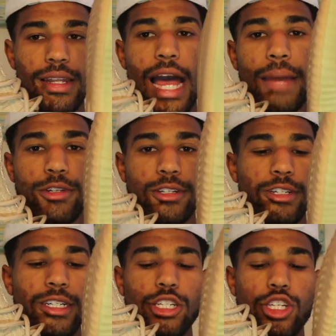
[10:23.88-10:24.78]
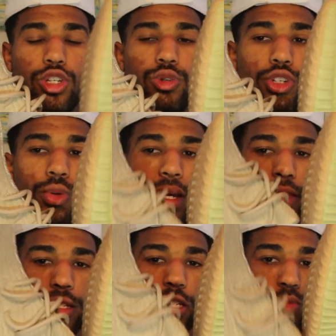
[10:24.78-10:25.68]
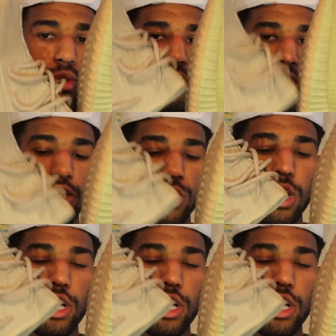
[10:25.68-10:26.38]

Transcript: lime green hue to it, and this is more of your